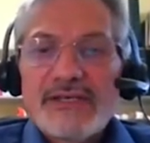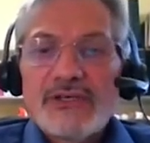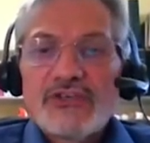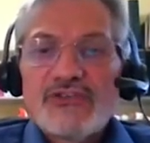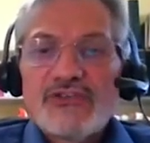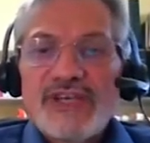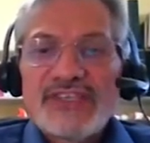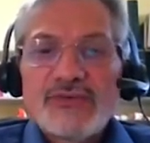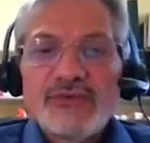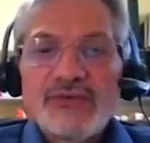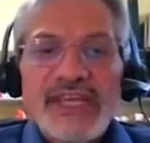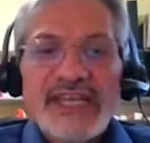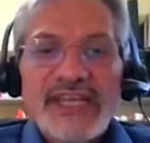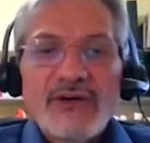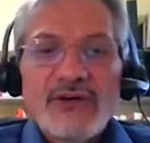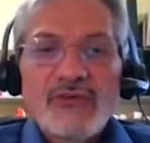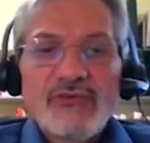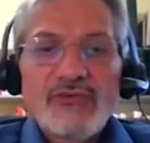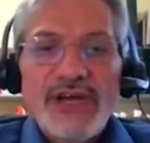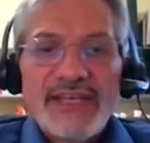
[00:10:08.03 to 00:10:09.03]
addressed to
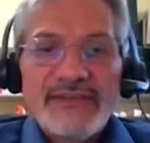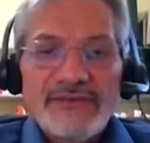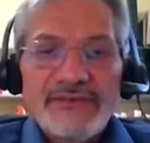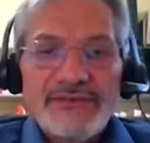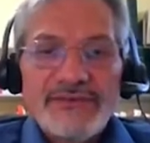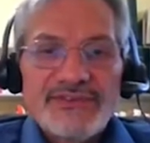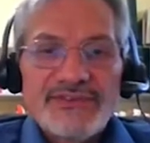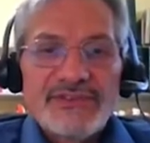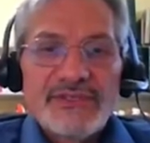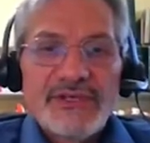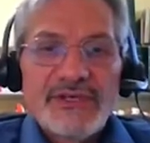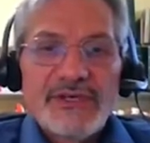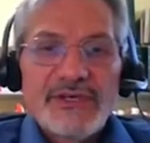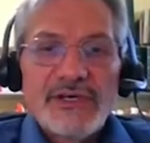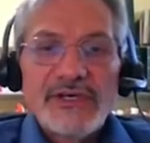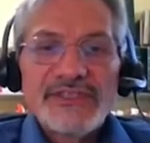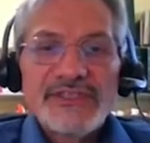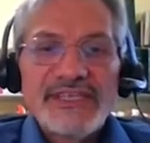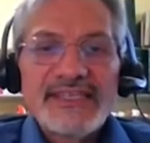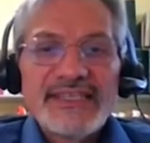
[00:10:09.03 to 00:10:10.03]
technical writers.
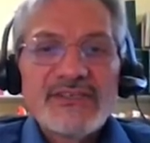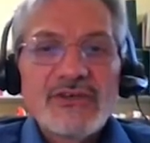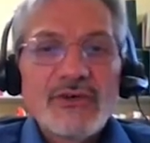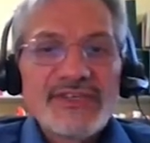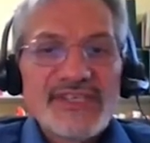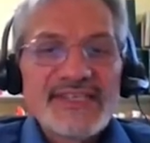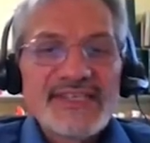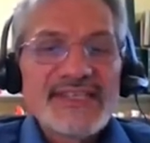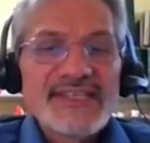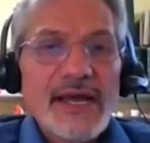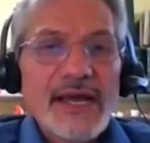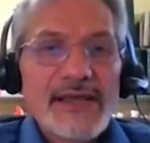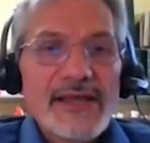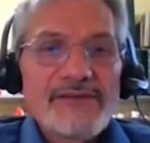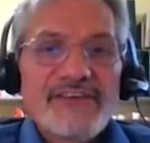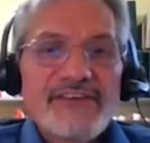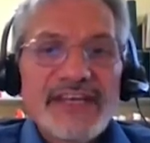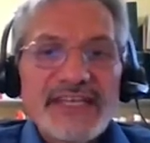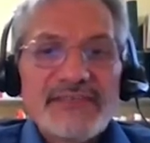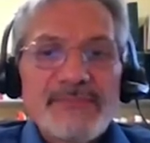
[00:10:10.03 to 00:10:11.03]
And its cost is higher
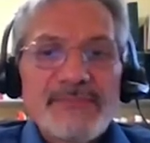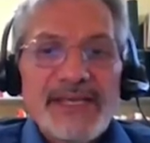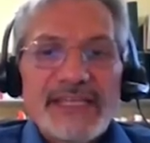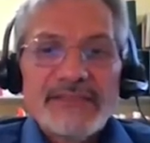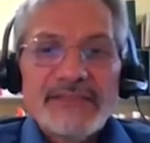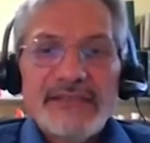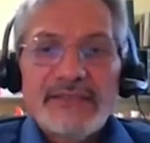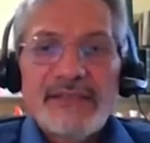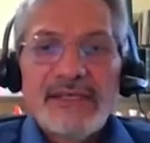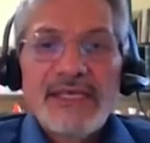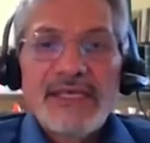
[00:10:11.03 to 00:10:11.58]
than expected.